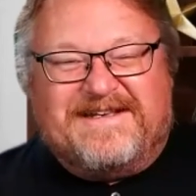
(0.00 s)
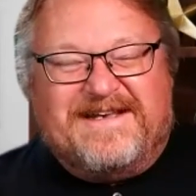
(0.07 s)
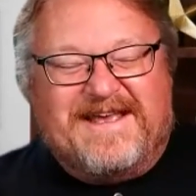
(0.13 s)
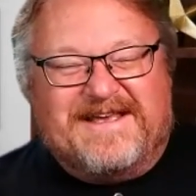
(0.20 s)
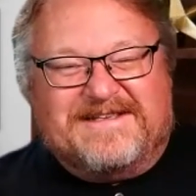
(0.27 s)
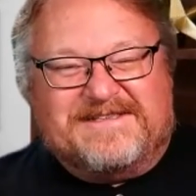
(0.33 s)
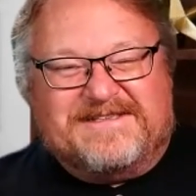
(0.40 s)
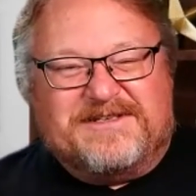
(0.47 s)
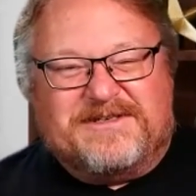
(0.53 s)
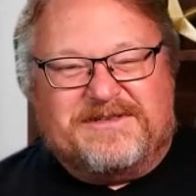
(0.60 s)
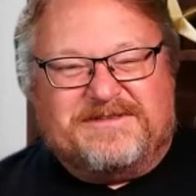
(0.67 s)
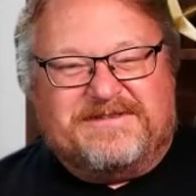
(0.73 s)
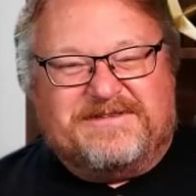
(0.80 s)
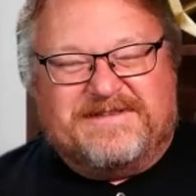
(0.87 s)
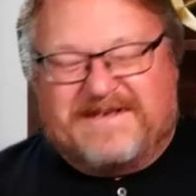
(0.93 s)
And
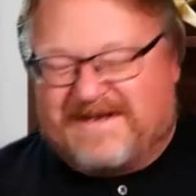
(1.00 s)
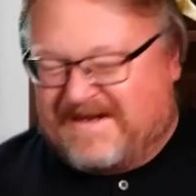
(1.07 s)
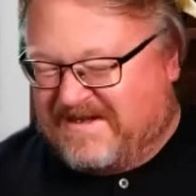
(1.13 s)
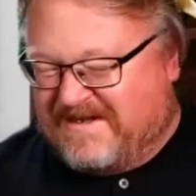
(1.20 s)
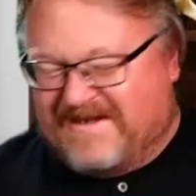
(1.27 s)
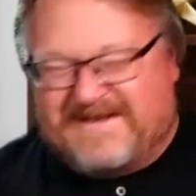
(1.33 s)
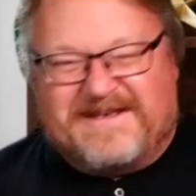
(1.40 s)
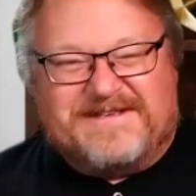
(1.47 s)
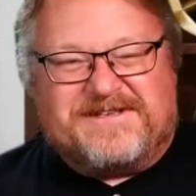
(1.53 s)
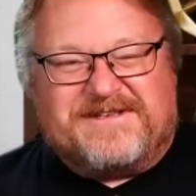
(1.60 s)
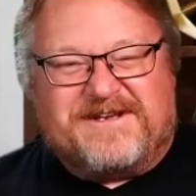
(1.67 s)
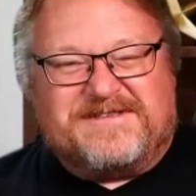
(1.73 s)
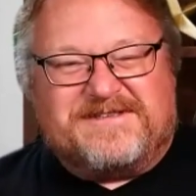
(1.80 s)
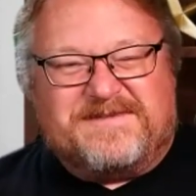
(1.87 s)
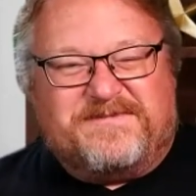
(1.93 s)
so I think it's
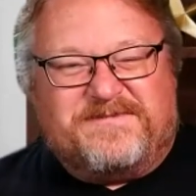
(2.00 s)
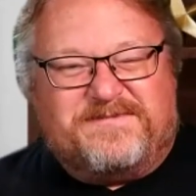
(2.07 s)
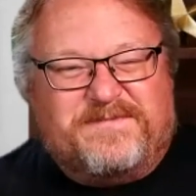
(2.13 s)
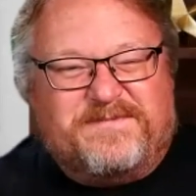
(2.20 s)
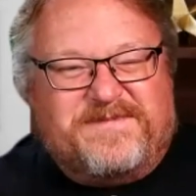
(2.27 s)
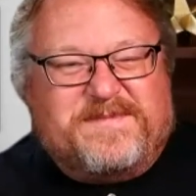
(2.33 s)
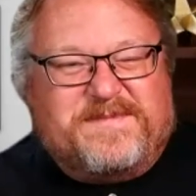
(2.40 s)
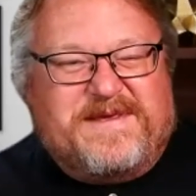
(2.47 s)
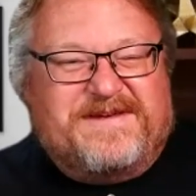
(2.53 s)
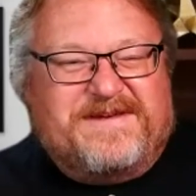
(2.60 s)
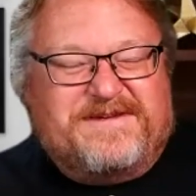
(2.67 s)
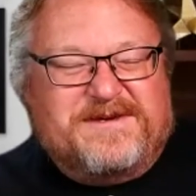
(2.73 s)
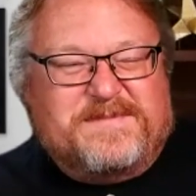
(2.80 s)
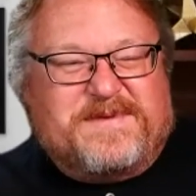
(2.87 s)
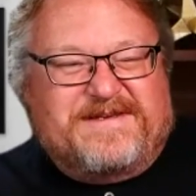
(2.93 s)
awesome to be on
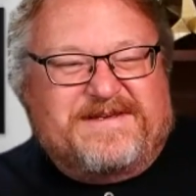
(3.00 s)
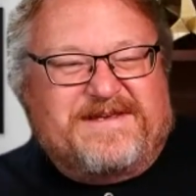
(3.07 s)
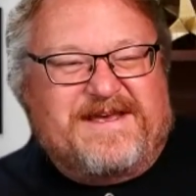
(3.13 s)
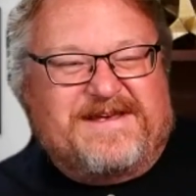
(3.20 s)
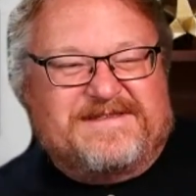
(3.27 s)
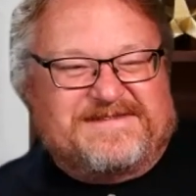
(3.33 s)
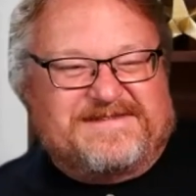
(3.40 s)
your podcast.